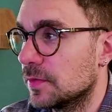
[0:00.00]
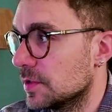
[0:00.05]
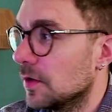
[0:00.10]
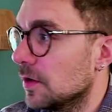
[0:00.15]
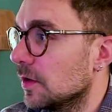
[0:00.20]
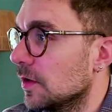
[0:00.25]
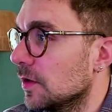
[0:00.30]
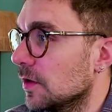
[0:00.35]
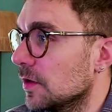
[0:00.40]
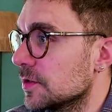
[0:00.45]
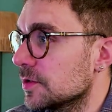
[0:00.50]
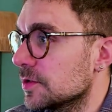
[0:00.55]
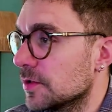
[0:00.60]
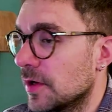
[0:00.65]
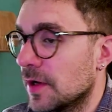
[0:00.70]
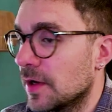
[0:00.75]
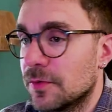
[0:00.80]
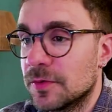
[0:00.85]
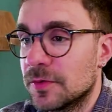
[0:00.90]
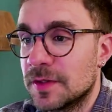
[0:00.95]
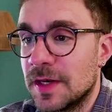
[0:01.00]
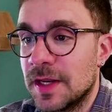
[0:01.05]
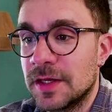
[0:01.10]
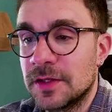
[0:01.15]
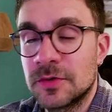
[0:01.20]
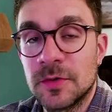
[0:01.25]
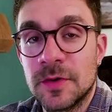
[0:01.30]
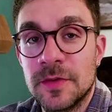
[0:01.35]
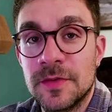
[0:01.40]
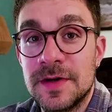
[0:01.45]
also I would
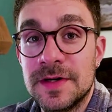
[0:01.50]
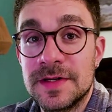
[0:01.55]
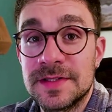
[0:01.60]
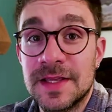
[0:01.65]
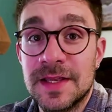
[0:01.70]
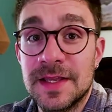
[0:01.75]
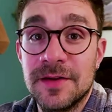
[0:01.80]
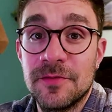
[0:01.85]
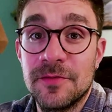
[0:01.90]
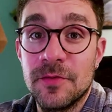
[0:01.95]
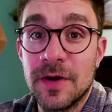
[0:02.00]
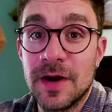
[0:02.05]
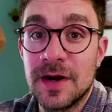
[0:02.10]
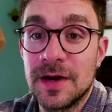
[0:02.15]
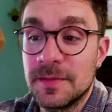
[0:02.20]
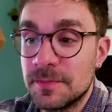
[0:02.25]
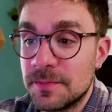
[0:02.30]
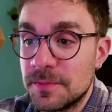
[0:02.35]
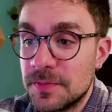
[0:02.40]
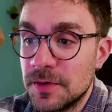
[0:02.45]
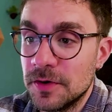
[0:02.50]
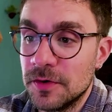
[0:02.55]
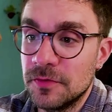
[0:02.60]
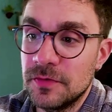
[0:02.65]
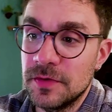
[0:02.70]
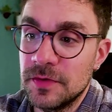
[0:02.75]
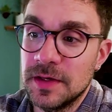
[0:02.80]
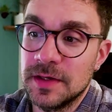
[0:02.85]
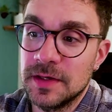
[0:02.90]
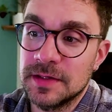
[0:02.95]
like to understand if we are
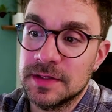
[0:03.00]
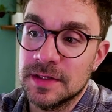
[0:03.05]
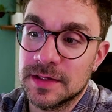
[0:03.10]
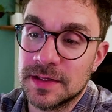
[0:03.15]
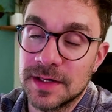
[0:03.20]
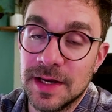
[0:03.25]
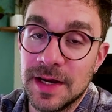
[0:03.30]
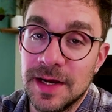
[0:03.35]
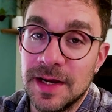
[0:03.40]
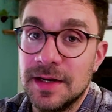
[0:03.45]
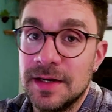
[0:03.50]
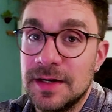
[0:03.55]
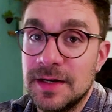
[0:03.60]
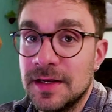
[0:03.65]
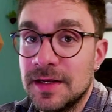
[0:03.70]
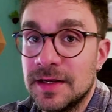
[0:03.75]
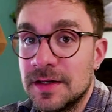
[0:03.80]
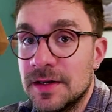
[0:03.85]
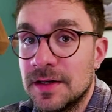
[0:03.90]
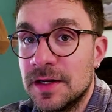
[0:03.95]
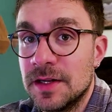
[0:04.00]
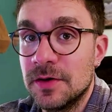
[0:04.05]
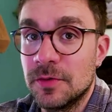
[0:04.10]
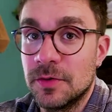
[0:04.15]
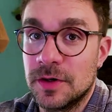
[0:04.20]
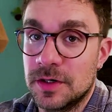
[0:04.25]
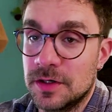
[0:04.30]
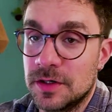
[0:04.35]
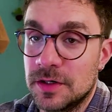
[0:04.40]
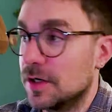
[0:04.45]
improving, declining, new
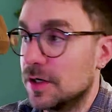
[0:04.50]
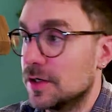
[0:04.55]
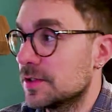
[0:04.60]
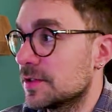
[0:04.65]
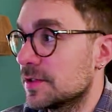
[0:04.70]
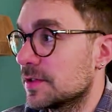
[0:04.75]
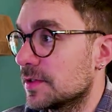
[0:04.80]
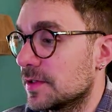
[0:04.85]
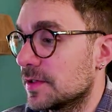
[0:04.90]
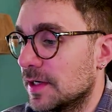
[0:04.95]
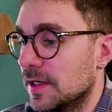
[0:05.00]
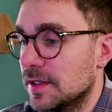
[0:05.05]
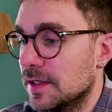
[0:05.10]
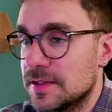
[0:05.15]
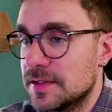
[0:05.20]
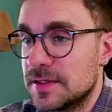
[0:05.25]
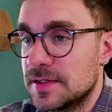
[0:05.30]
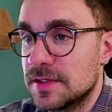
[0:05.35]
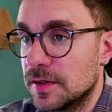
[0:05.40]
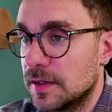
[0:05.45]
or lost, right?